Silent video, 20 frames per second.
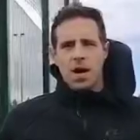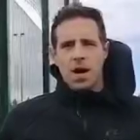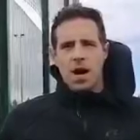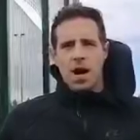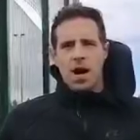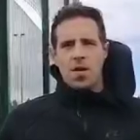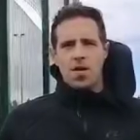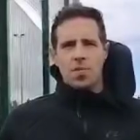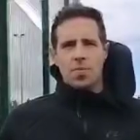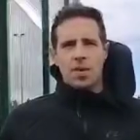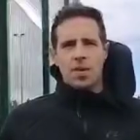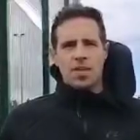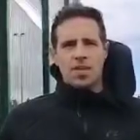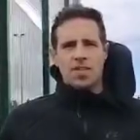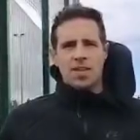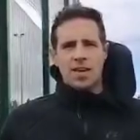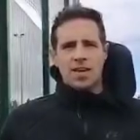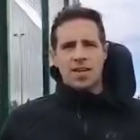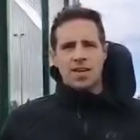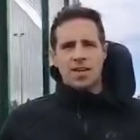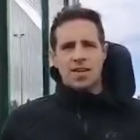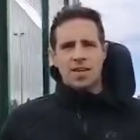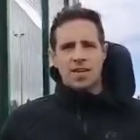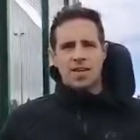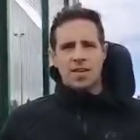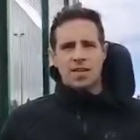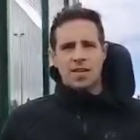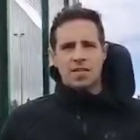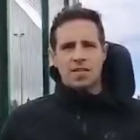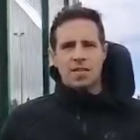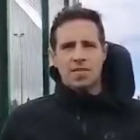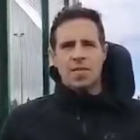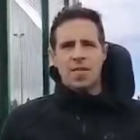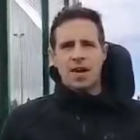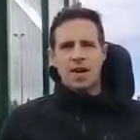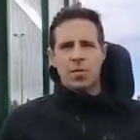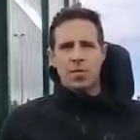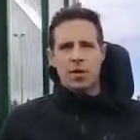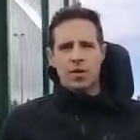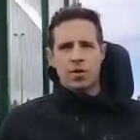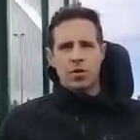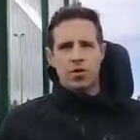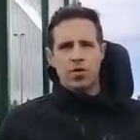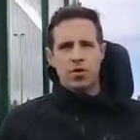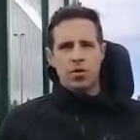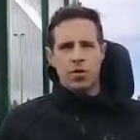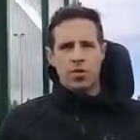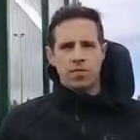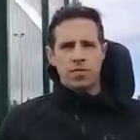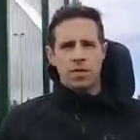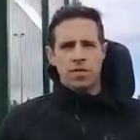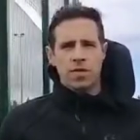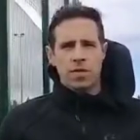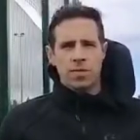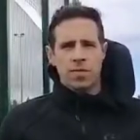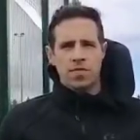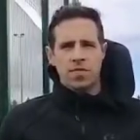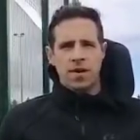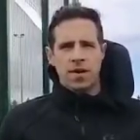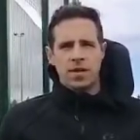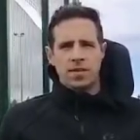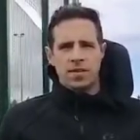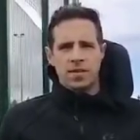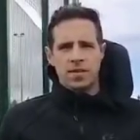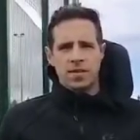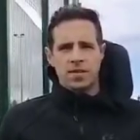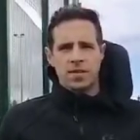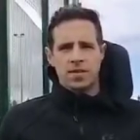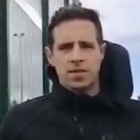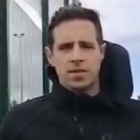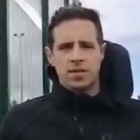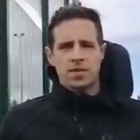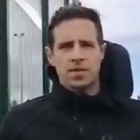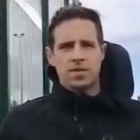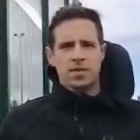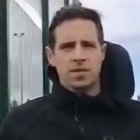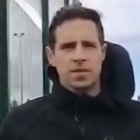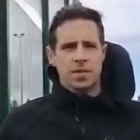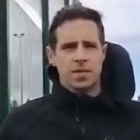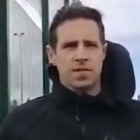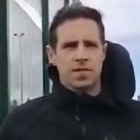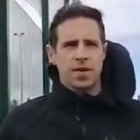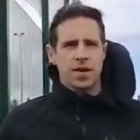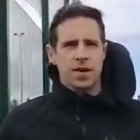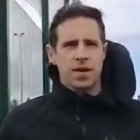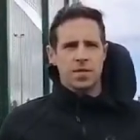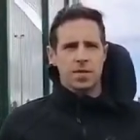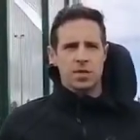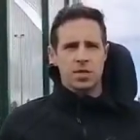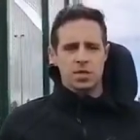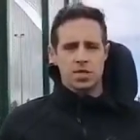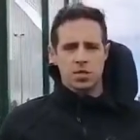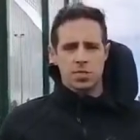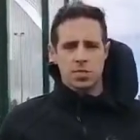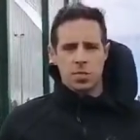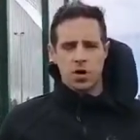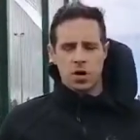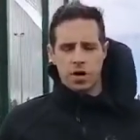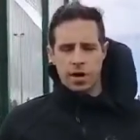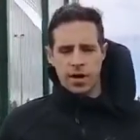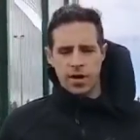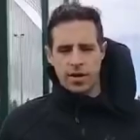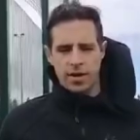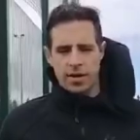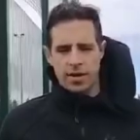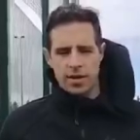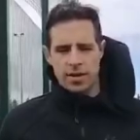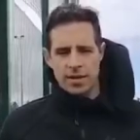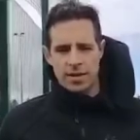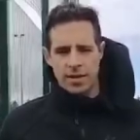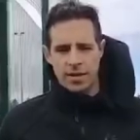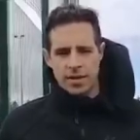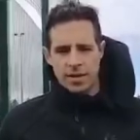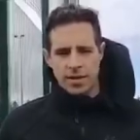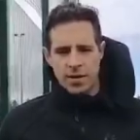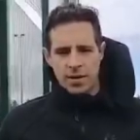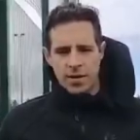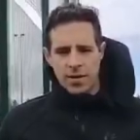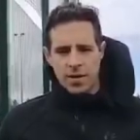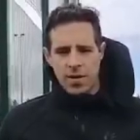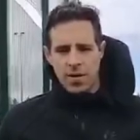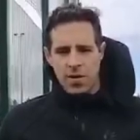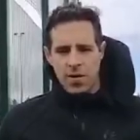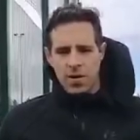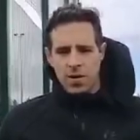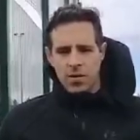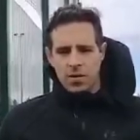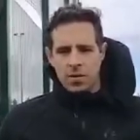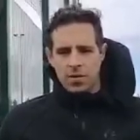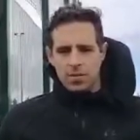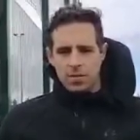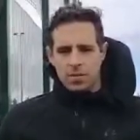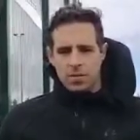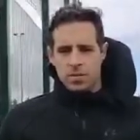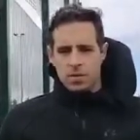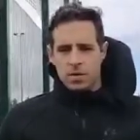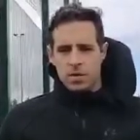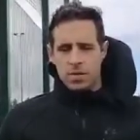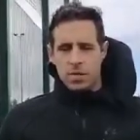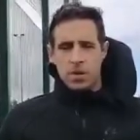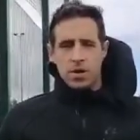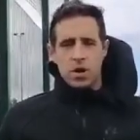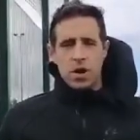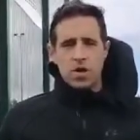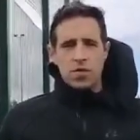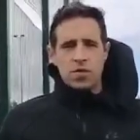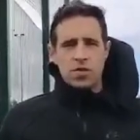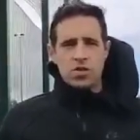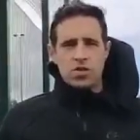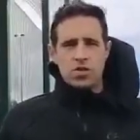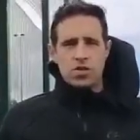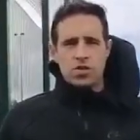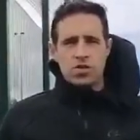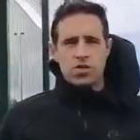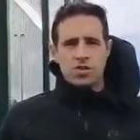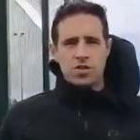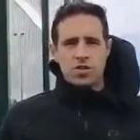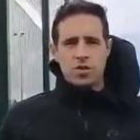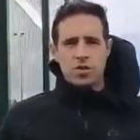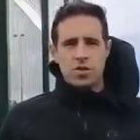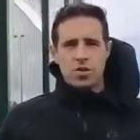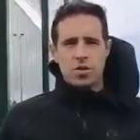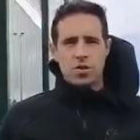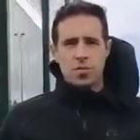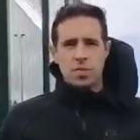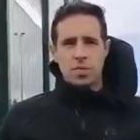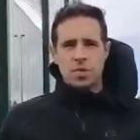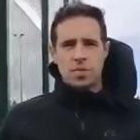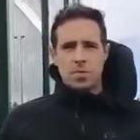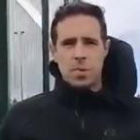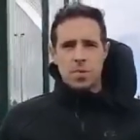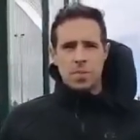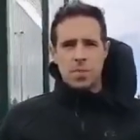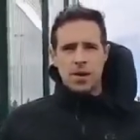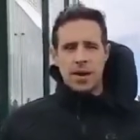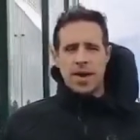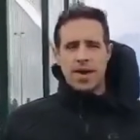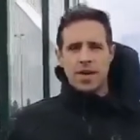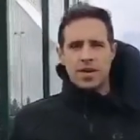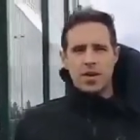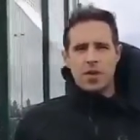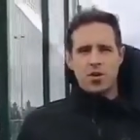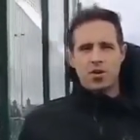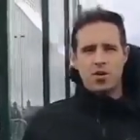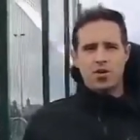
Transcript: Oh, they'll be excited. It's a very quick turnaround from the semi-final to the final, which is tomorrow night, and they'll be nervous. They'll be playing out